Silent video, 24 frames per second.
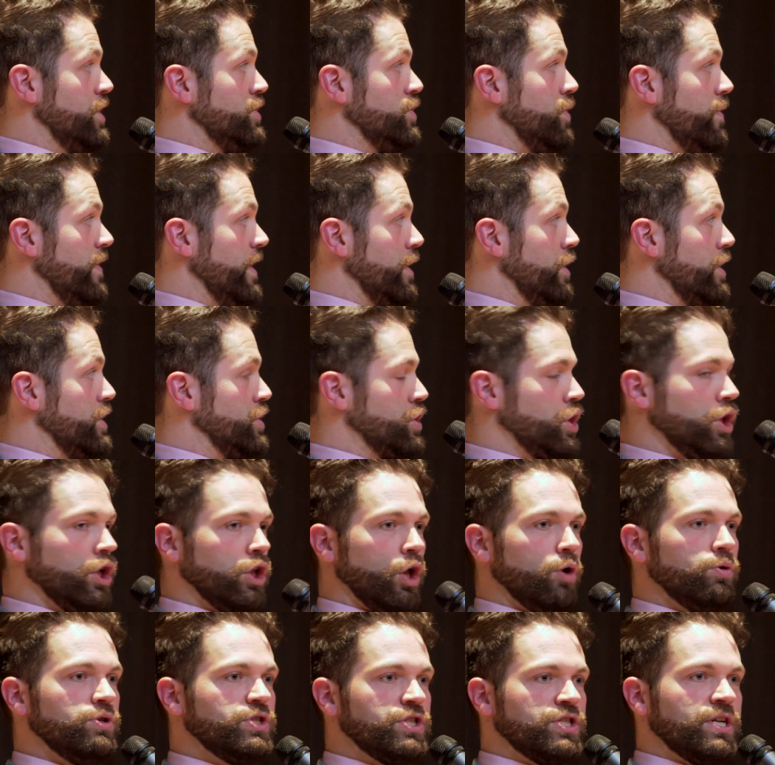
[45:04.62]
So they're as
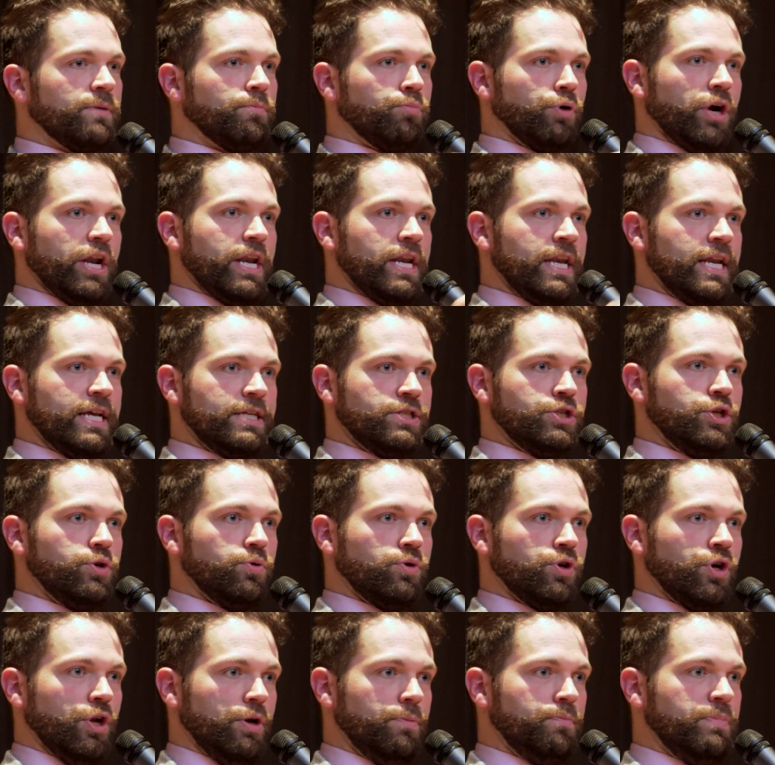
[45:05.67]
close to Britten as you
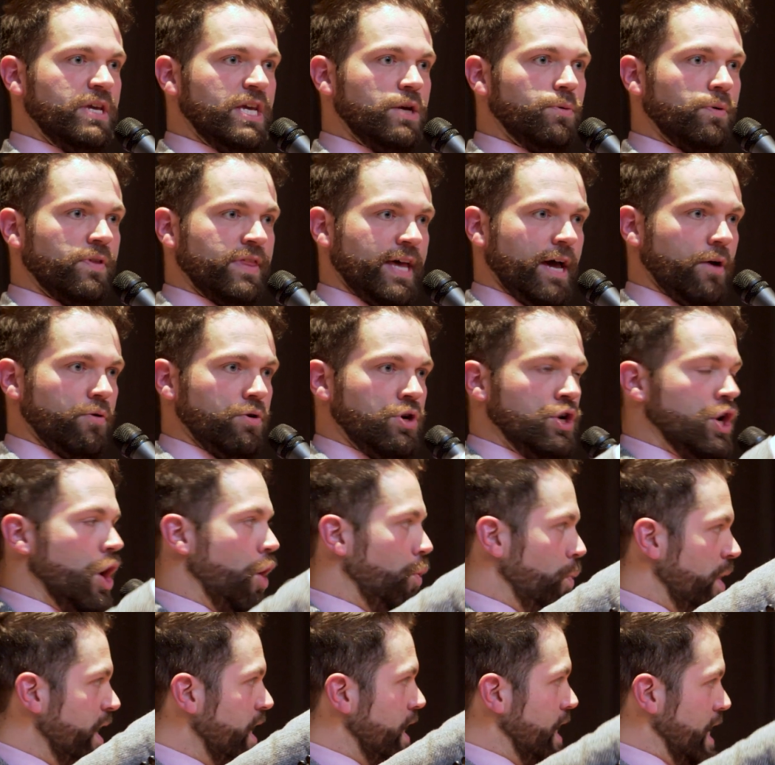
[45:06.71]
could be without
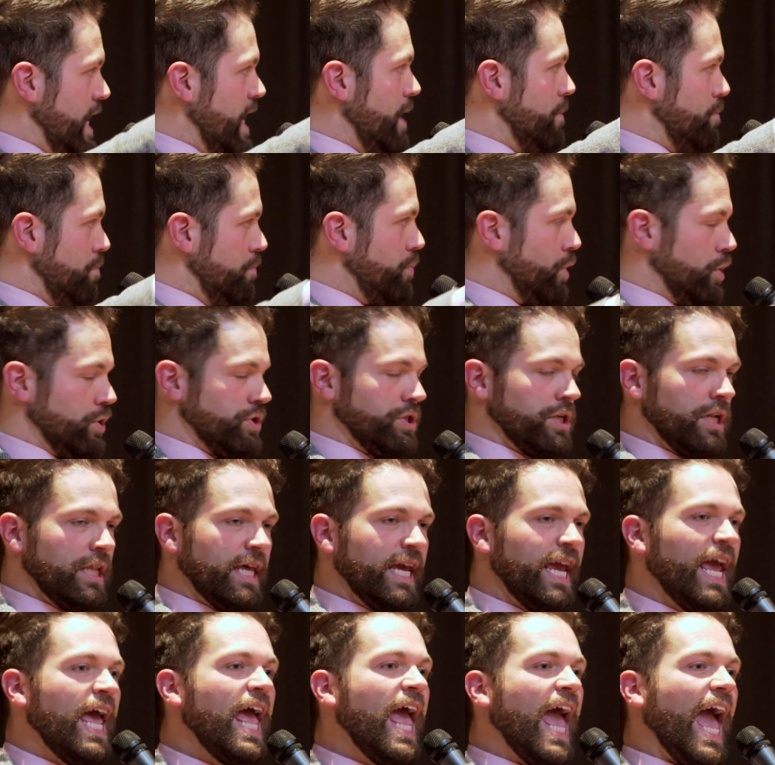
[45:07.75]
knowing him
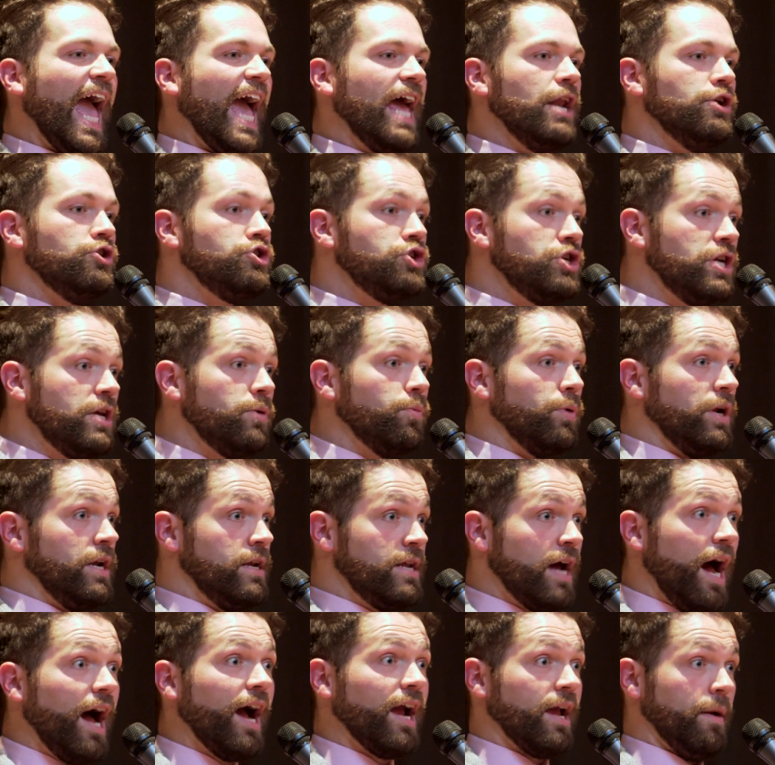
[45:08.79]
personally. And she would
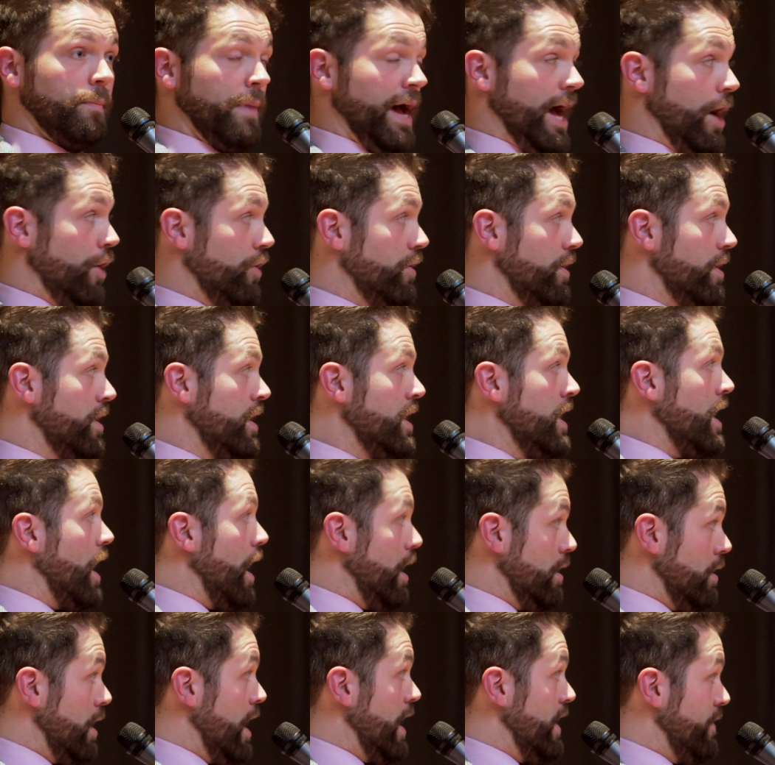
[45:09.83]
talk about
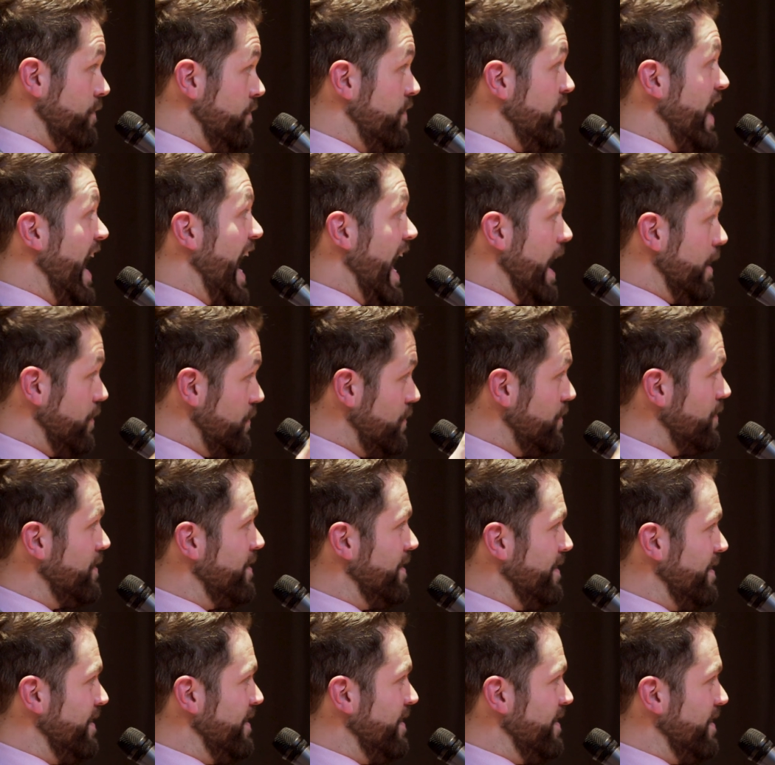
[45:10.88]
a lot of that
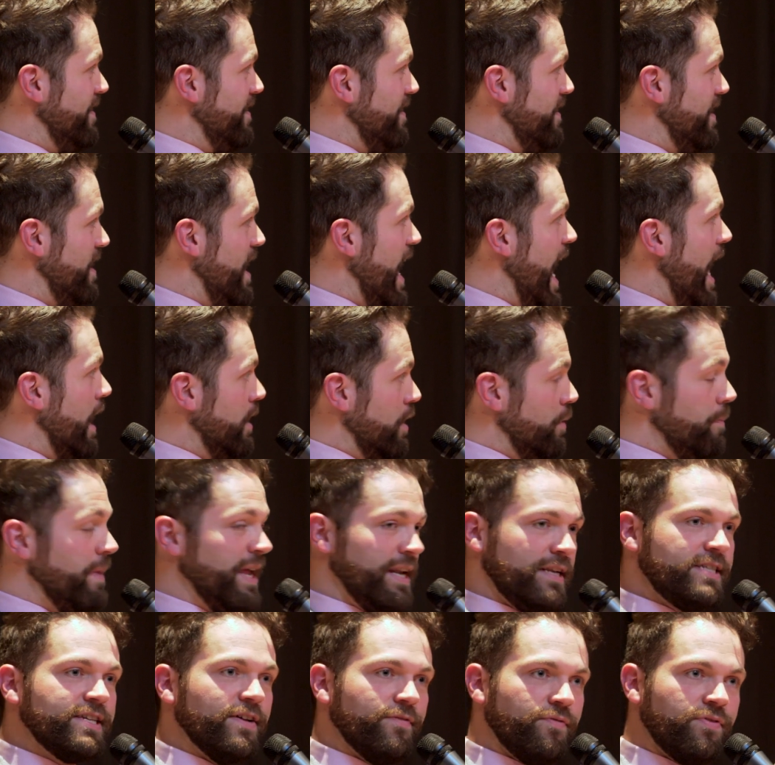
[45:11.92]

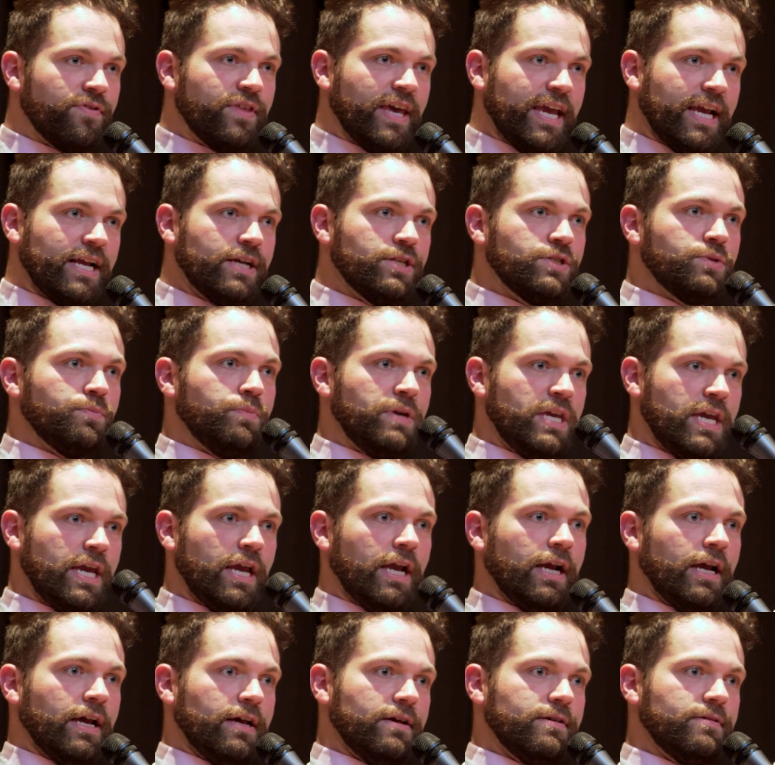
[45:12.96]
element of things
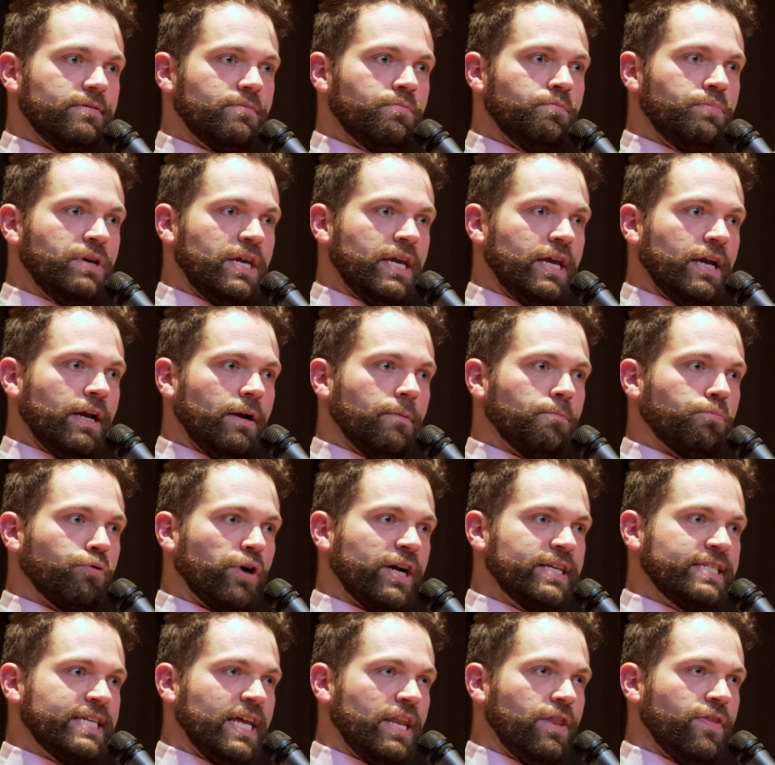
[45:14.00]
being being
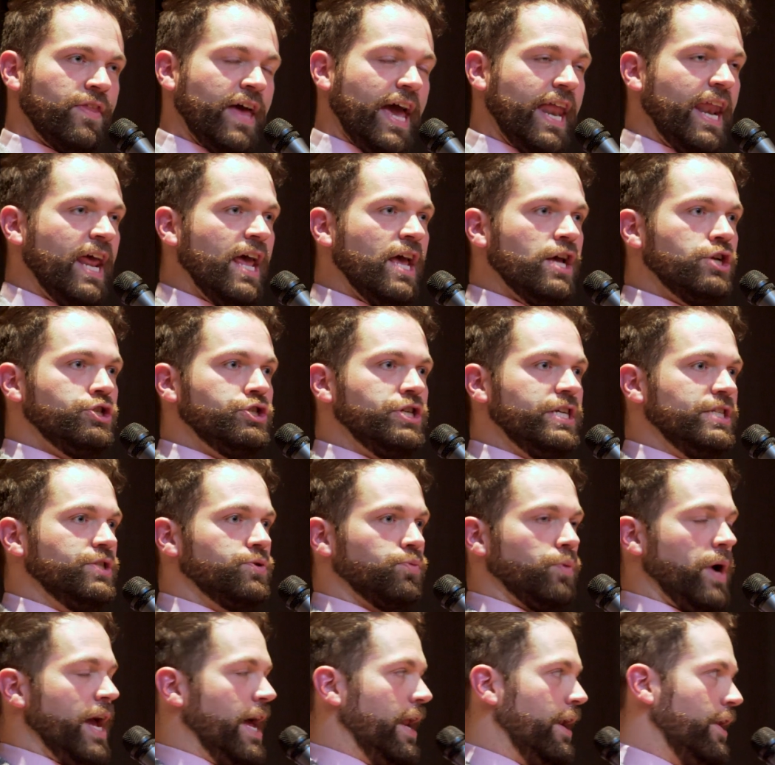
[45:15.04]
present that she's
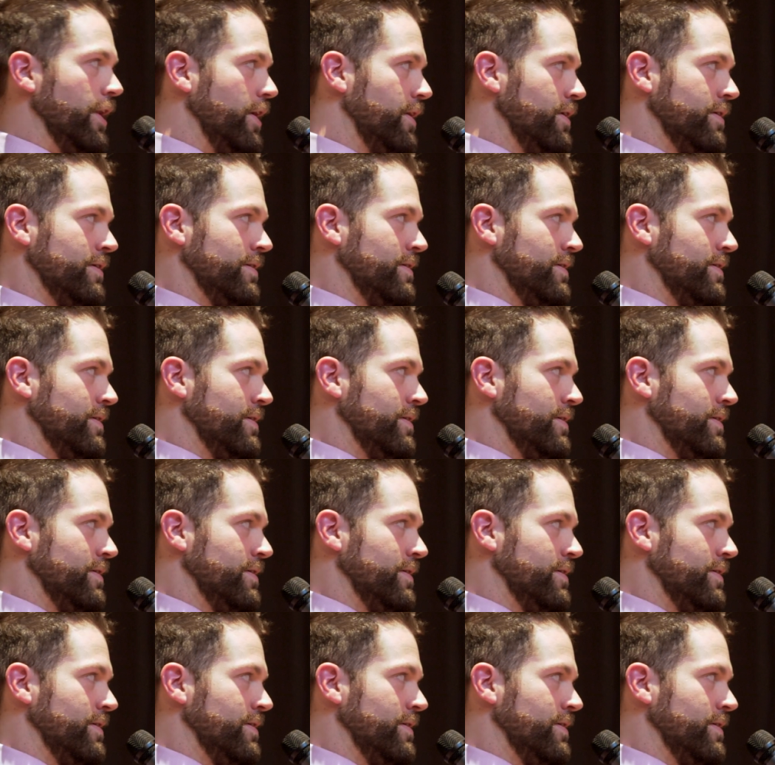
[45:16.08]
read